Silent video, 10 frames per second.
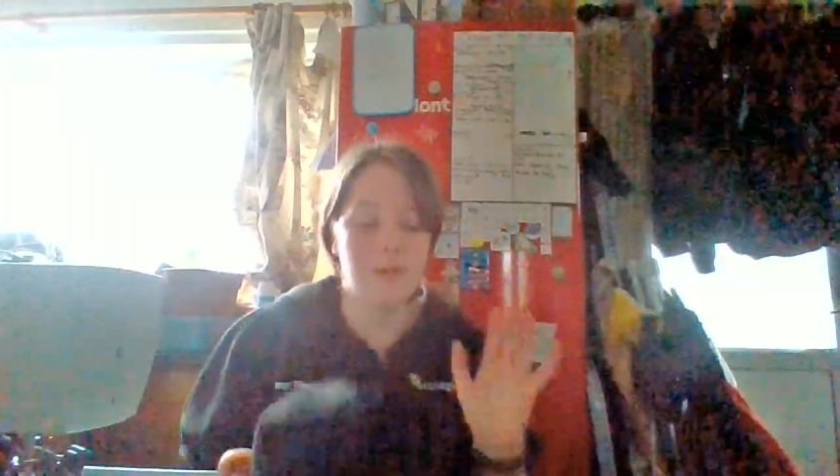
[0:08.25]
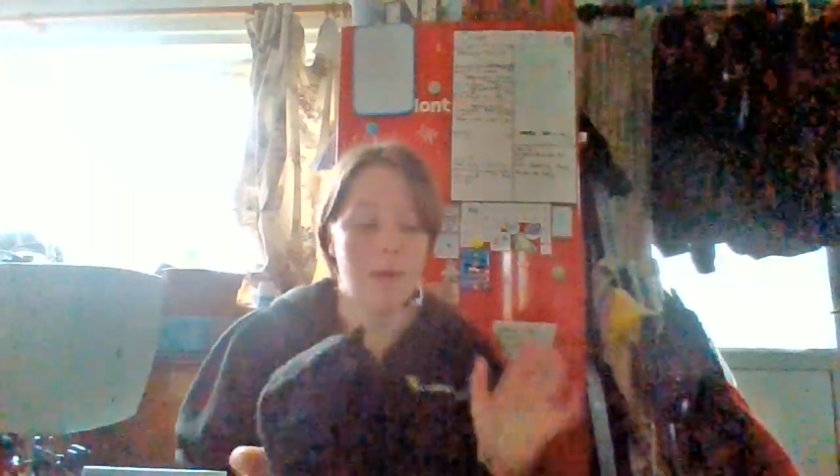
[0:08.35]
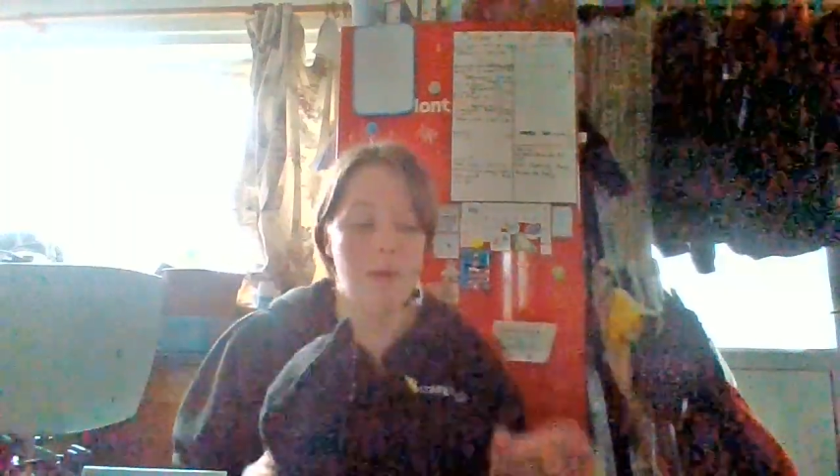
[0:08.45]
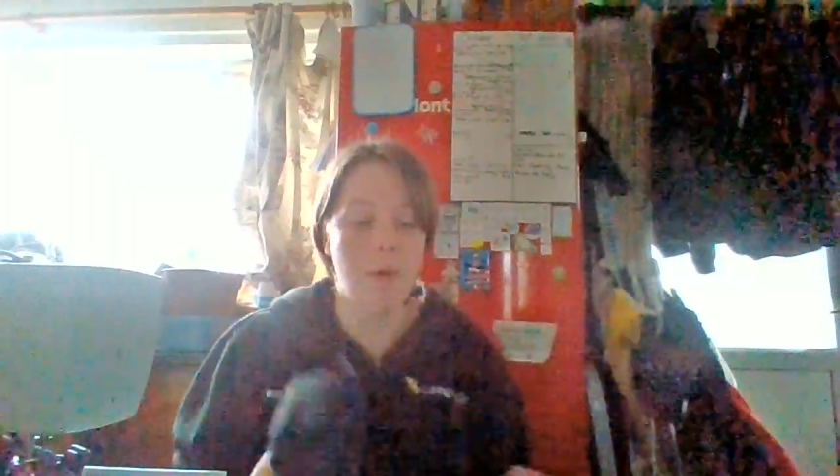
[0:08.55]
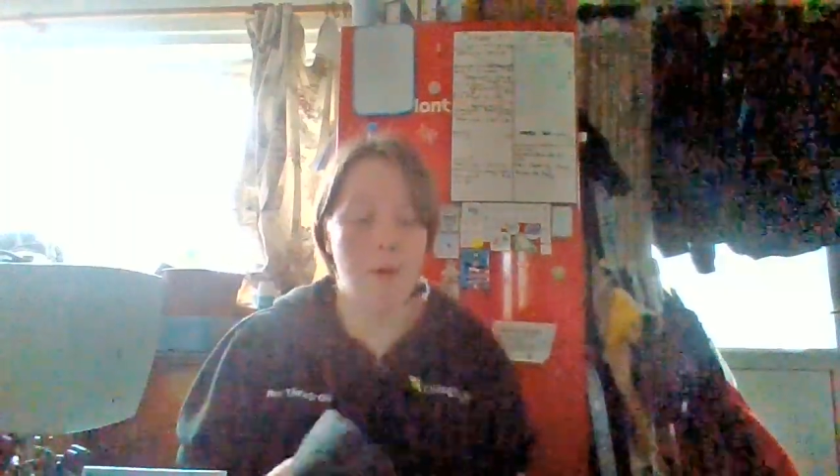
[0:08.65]

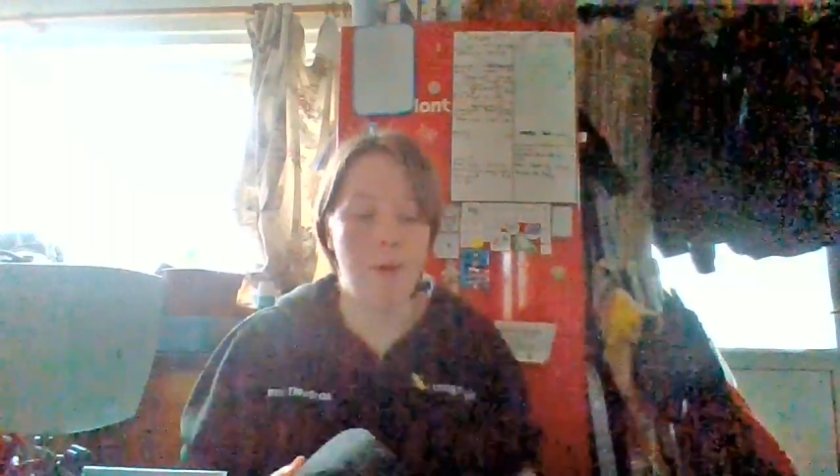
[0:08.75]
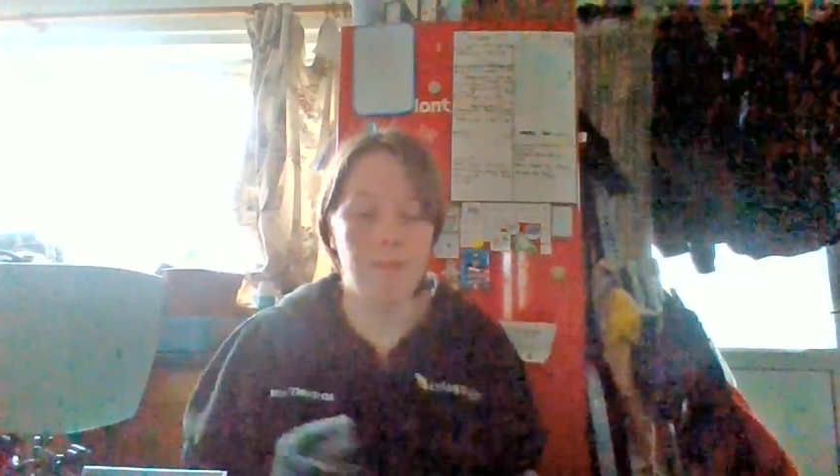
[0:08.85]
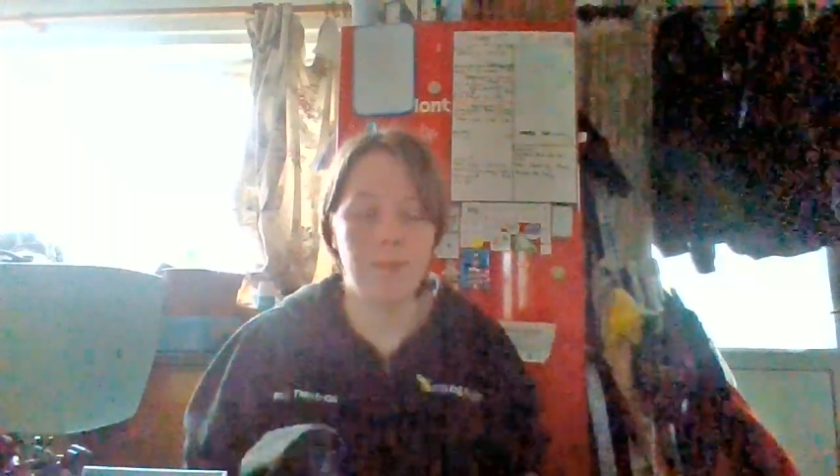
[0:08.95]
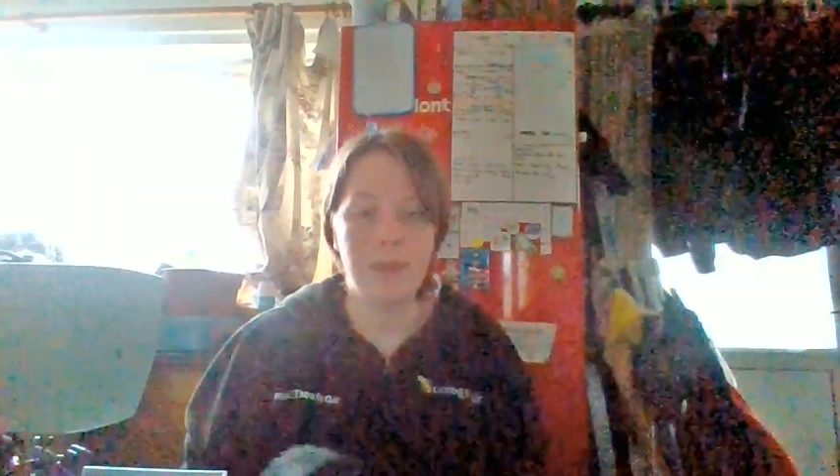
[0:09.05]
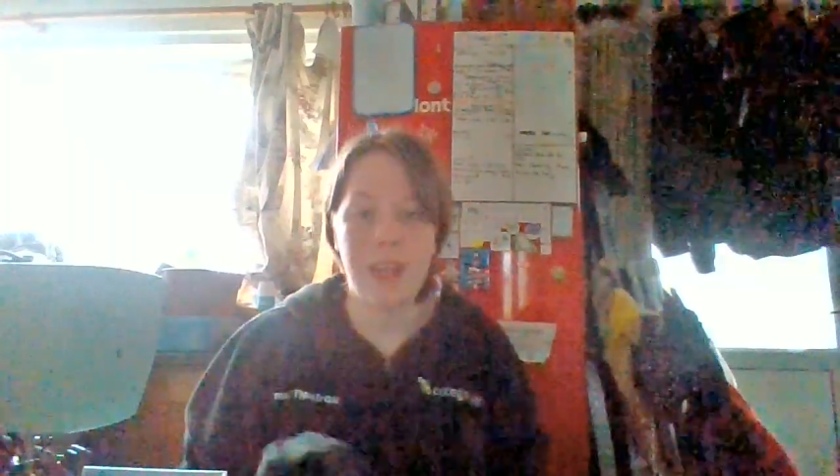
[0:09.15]

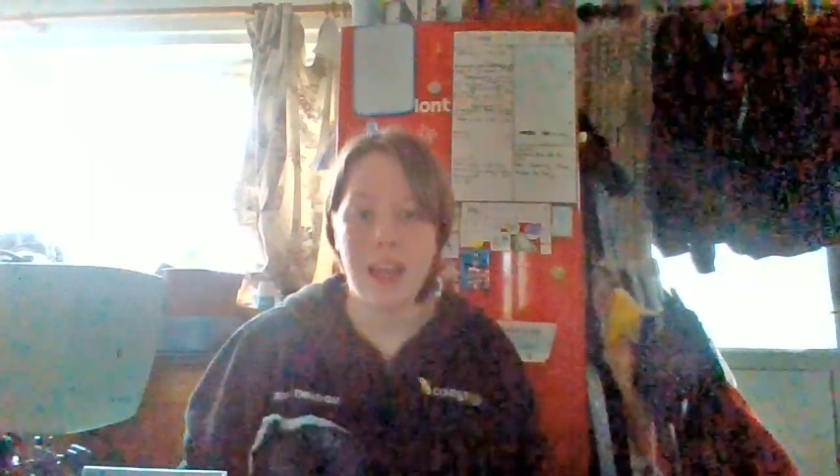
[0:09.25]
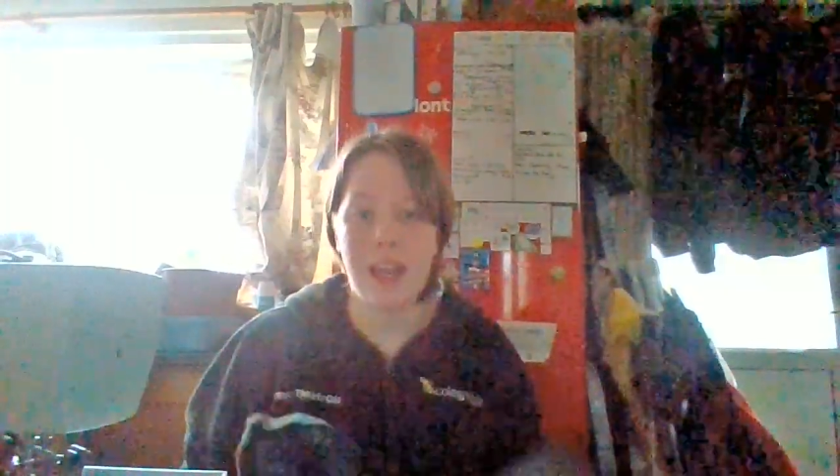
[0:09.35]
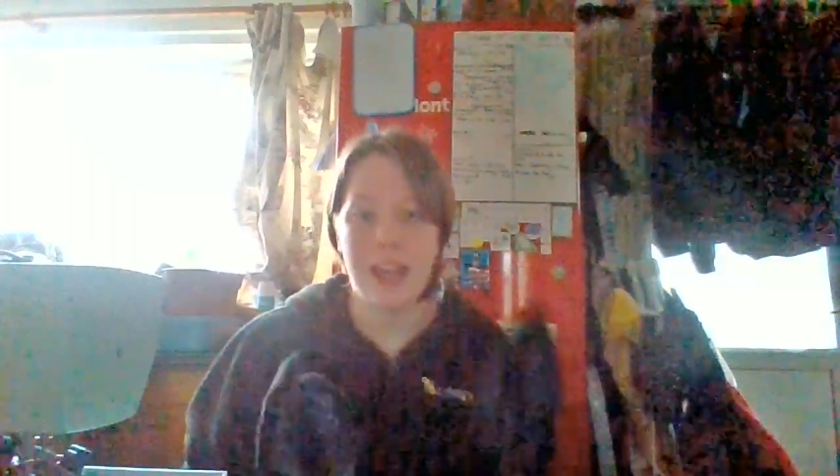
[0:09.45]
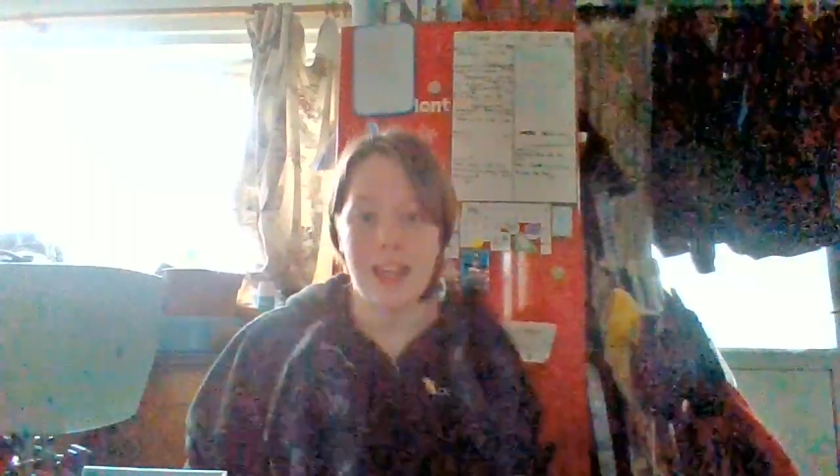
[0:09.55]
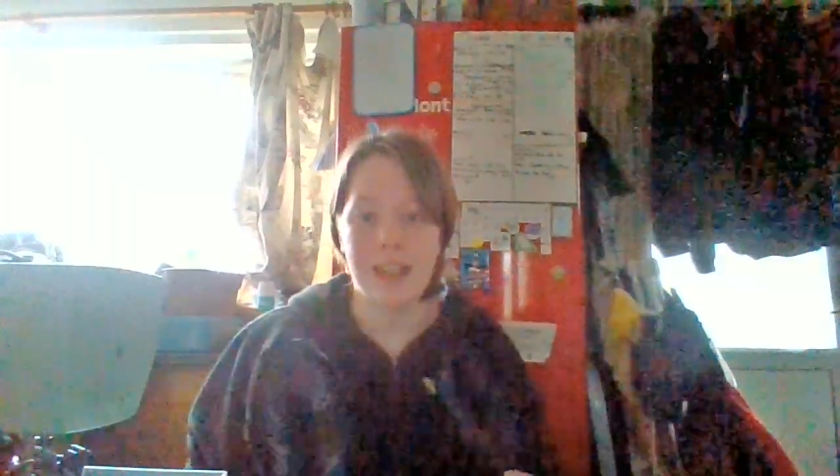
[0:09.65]
for
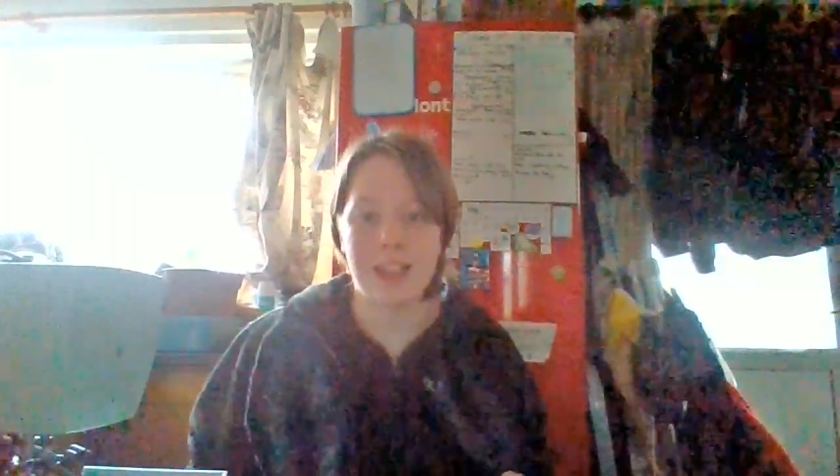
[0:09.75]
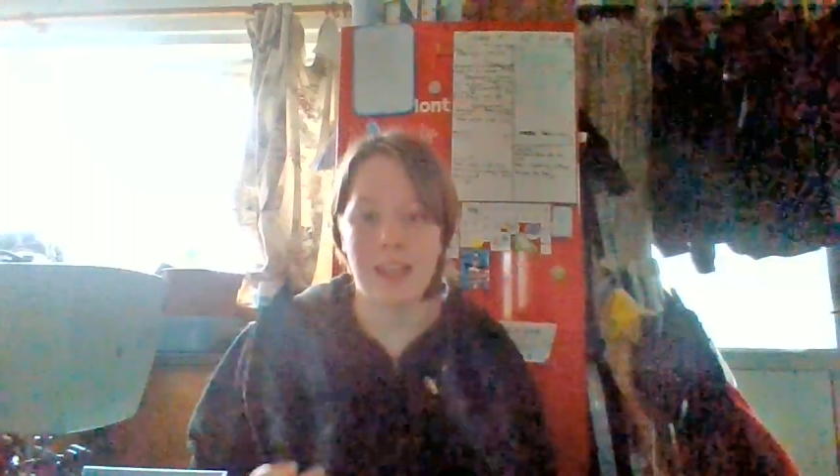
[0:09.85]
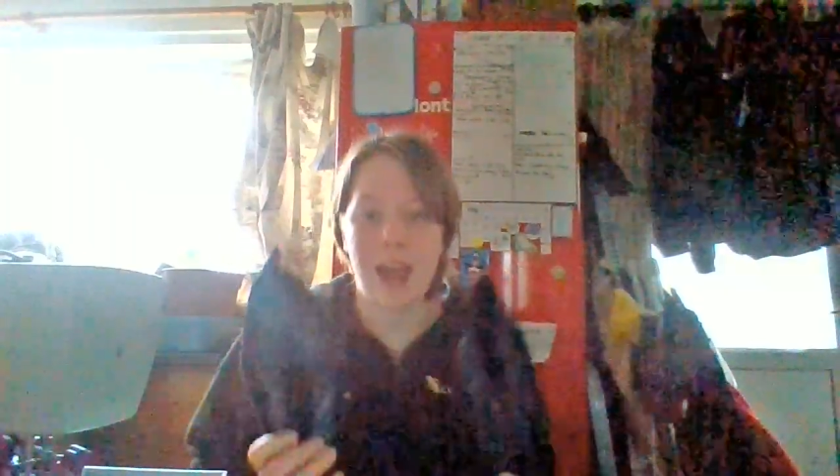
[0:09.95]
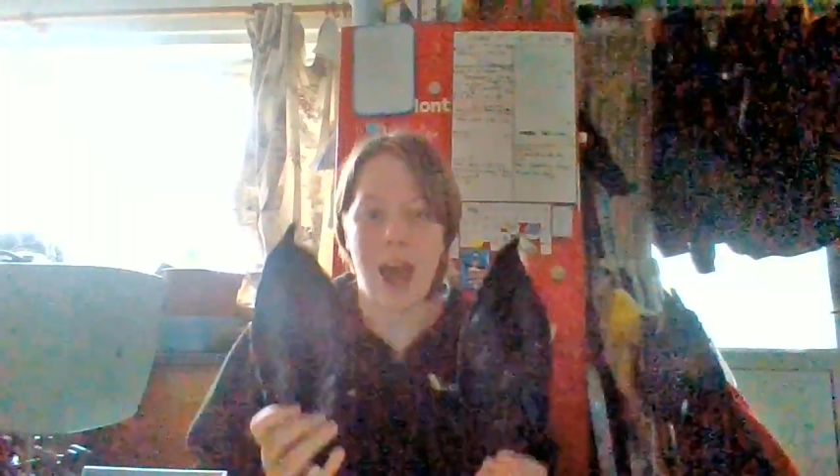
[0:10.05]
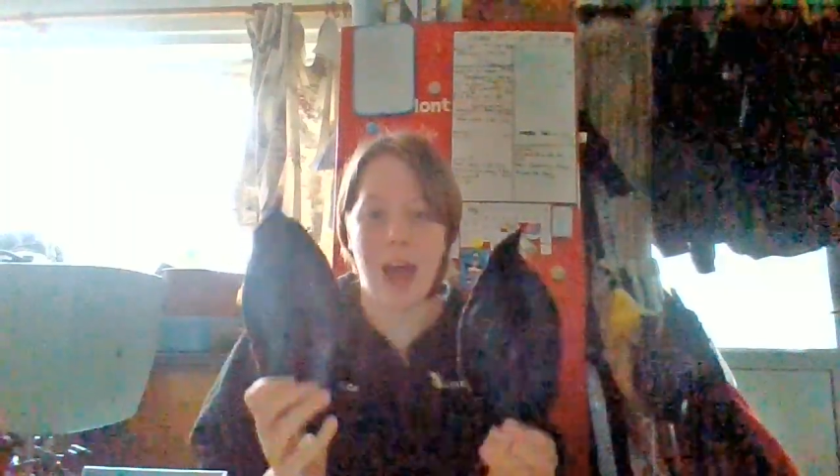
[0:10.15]

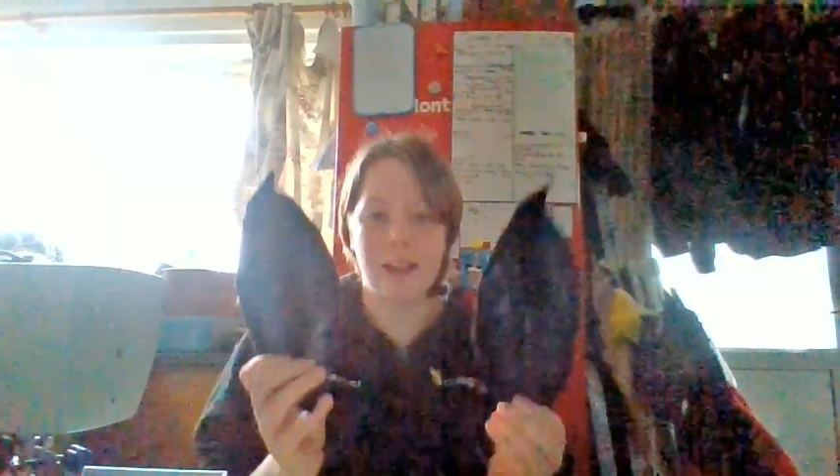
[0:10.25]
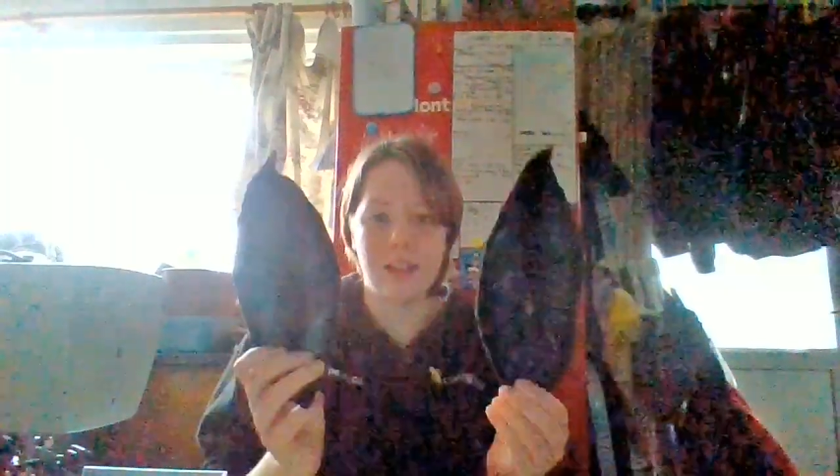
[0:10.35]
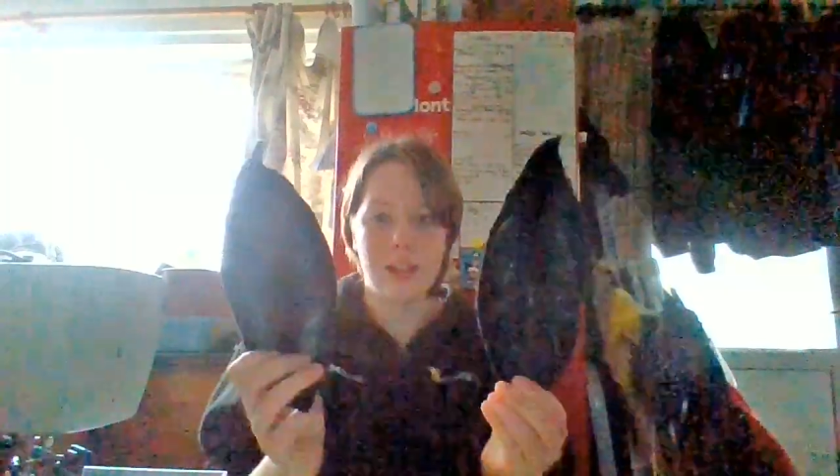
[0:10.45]
his hat.